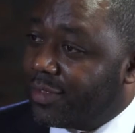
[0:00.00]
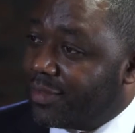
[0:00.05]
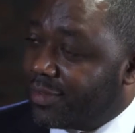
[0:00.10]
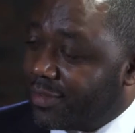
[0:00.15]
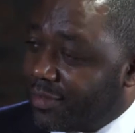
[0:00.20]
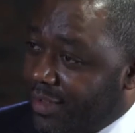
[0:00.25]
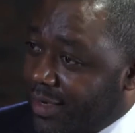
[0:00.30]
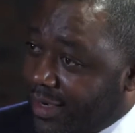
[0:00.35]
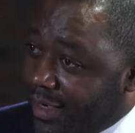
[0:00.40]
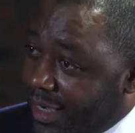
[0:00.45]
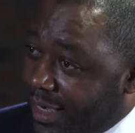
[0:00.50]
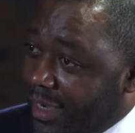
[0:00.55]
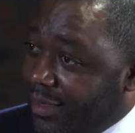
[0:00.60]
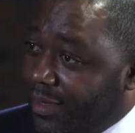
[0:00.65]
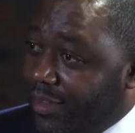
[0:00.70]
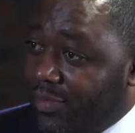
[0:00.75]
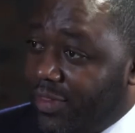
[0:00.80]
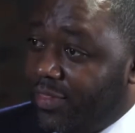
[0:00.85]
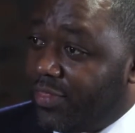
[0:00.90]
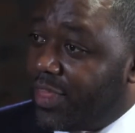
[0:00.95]
yes, create
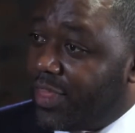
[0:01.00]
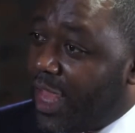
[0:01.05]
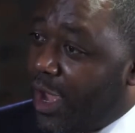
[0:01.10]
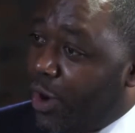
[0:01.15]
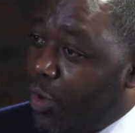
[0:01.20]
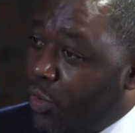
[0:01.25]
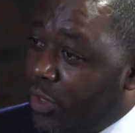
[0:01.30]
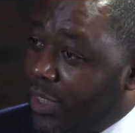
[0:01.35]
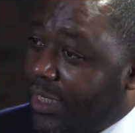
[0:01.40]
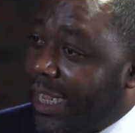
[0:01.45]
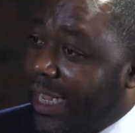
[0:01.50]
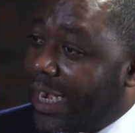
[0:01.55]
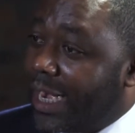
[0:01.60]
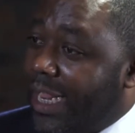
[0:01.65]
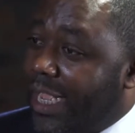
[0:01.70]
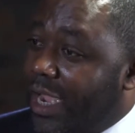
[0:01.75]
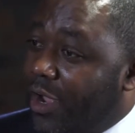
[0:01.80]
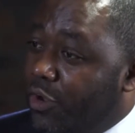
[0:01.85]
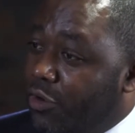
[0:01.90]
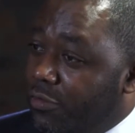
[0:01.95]
even their own
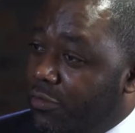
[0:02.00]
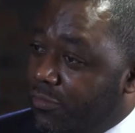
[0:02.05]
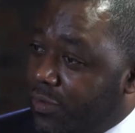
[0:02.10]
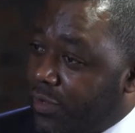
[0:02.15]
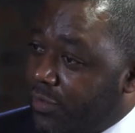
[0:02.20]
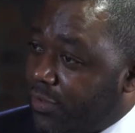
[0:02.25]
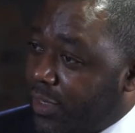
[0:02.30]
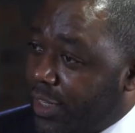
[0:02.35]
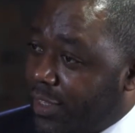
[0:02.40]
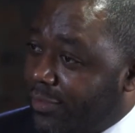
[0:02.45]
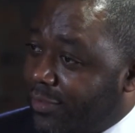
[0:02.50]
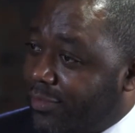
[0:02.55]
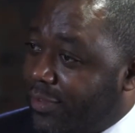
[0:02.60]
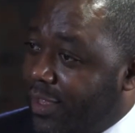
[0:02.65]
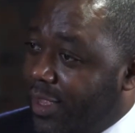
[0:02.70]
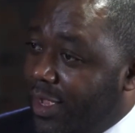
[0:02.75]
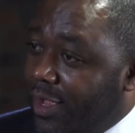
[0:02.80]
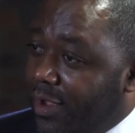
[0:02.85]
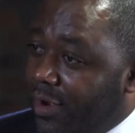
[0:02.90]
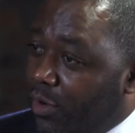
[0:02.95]
technical universities
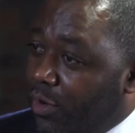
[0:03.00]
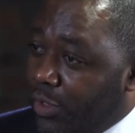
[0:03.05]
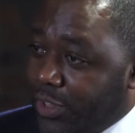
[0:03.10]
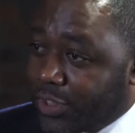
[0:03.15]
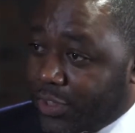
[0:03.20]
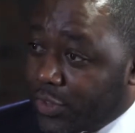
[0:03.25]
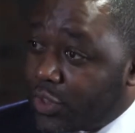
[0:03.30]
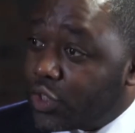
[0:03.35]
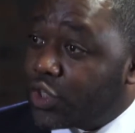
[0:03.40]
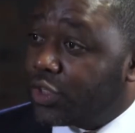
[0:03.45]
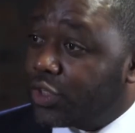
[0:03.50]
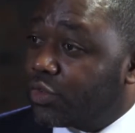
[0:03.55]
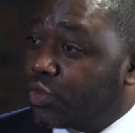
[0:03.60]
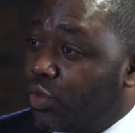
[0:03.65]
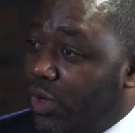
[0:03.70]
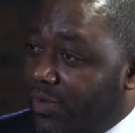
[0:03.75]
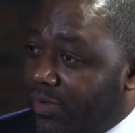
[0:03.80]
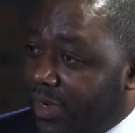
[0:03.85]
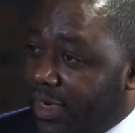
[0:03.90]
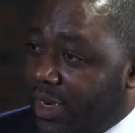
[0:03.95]
or institutions,
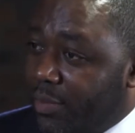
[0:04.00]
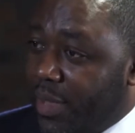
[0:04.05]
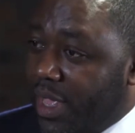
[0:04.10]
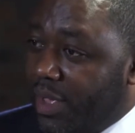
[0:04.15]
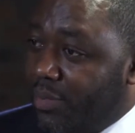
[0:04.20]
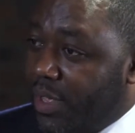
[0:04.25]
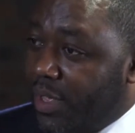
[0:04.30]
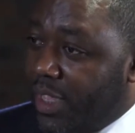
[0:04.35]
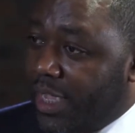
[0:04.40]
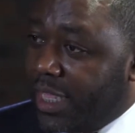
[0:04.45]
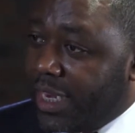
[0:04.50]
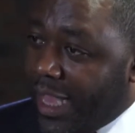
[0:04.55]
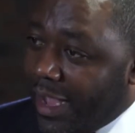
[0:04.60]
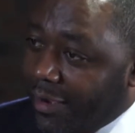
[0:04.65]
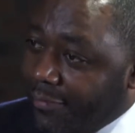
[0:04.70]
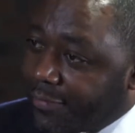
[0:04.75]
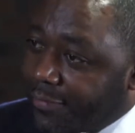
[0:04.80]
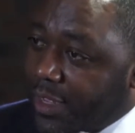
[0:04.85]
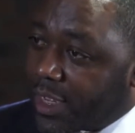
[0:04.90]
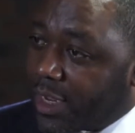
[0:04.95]
whatever they may be, in
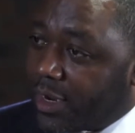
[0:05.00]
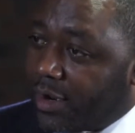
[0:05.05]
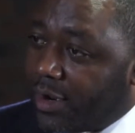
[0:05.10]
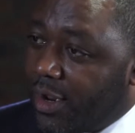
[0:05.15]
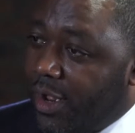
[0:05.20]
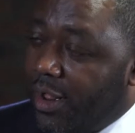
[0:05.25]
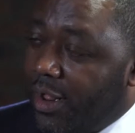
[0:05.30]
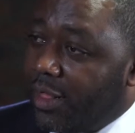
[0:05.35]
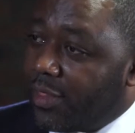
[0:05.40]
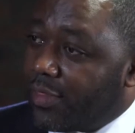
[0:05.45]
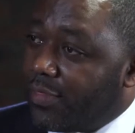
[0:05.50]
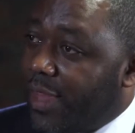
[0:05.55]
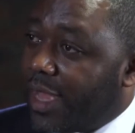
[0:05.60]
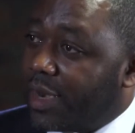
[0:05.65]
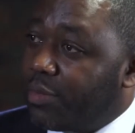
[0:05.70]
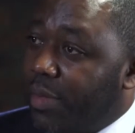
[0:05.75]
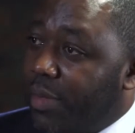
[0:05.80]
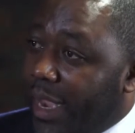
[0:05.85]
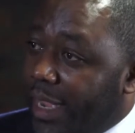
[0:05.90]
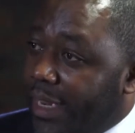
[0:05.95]
Africa,
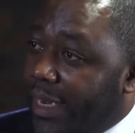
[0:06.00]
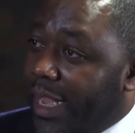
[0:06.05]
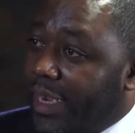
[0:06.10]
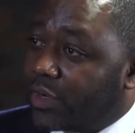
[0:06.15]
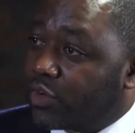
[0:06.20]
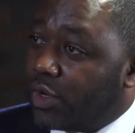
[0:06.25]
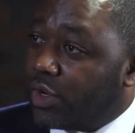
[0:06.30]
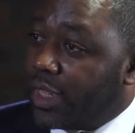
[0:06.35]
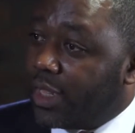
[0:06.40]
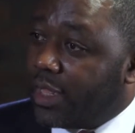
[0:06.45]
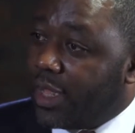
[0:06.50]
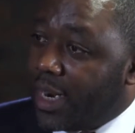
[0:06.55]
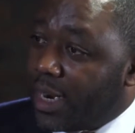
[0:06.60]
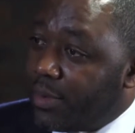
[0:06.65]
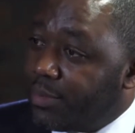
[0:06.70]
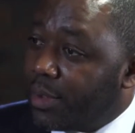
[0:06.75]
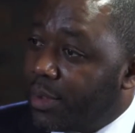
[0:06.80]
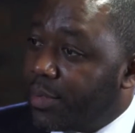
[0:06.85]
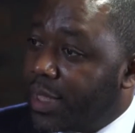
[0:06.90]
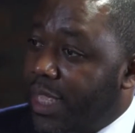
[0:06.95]
that might actually
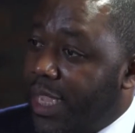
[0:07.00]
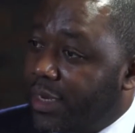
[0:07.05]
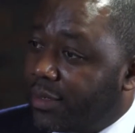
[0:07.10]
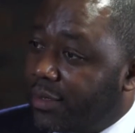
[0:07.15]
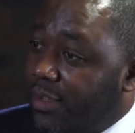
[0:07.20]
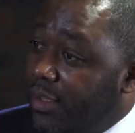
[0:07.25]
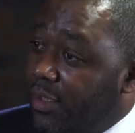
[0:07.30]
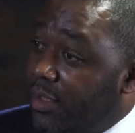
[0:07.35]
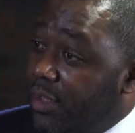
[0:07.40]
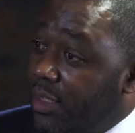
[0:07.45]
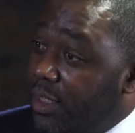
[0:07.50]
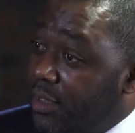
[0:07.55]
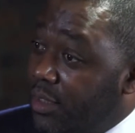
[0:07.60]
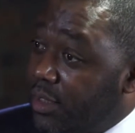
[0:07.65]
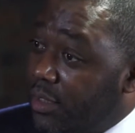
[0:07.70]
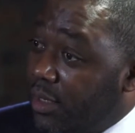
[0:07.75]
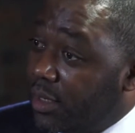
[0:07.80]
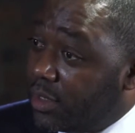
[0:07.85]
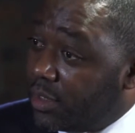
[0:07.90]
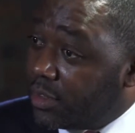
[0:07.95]
help them get
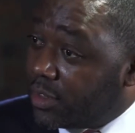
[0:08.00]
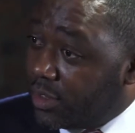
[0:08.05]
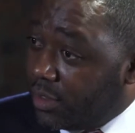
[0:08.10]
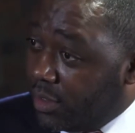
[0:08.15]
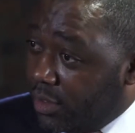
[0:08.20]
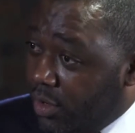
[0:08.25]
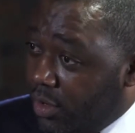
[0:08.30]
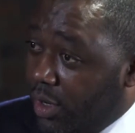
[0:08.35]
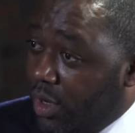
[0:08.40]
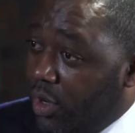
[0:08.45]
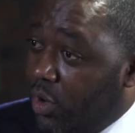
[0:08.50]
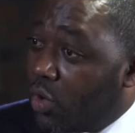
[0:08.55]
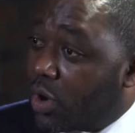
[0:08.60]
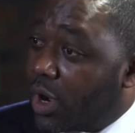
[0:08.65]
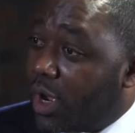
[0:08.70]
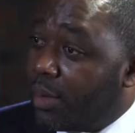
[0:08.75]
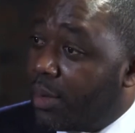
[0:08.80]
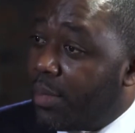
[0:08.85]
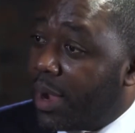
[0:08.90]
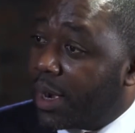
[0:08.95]

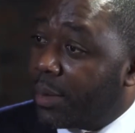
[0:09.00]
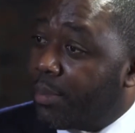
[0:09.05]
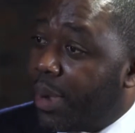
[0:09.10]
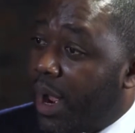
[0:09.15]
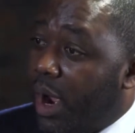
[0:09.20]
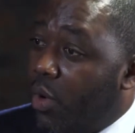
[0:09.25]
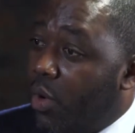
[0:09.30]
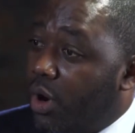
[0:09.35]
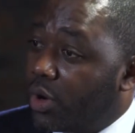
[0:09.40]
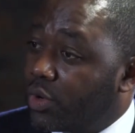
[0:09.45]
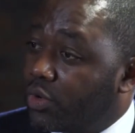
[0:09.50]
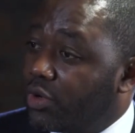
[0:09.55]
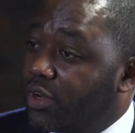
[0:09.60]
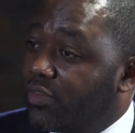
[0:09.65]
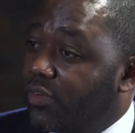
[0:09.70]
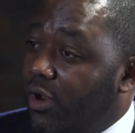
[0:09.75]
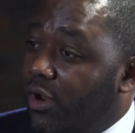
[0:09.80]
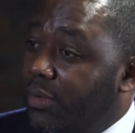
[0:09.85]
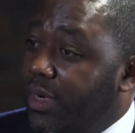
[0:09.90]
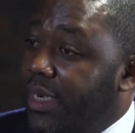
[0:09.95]
local manpower to
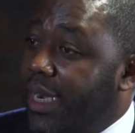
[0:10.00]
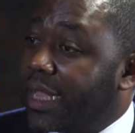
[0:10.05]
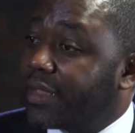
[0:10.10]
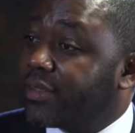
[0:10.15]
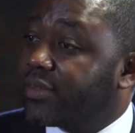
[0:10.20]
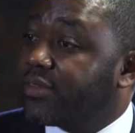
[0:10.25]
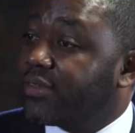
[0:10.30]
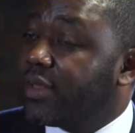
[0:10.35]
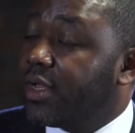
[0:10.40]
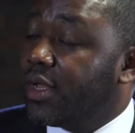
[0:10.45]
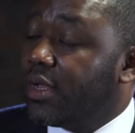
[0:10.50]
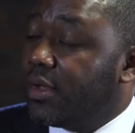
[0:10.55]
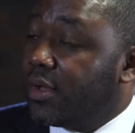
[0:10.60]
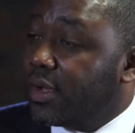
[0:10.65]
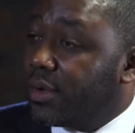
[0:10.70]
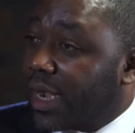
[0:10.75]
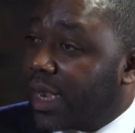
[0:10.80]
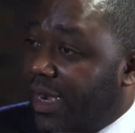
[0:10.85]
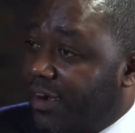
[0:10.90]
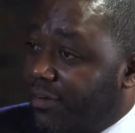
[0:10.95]
develop the next
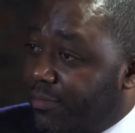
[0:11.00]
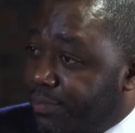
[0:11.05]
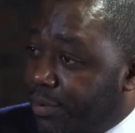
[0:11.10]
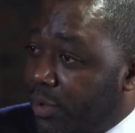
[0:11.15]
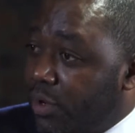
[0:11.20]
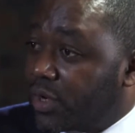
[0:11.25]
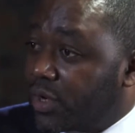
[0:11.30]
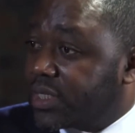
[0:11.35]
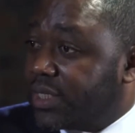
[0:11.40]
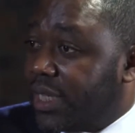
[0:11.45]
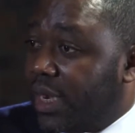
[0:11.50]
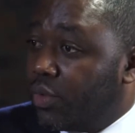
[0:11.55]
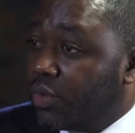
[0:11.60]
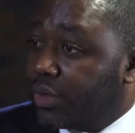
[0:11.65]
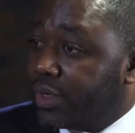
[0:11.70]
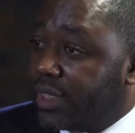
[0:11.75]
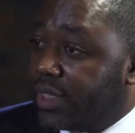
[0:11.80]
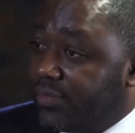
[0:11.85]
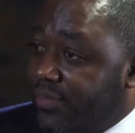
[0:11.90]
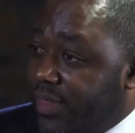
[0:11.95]
kind of products that
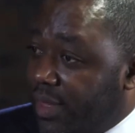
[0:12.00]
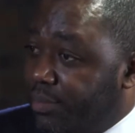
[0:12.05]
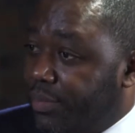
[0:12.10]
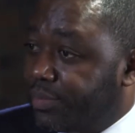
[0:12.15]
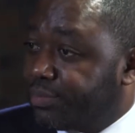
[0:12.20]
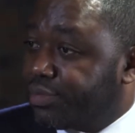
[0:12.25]
will give them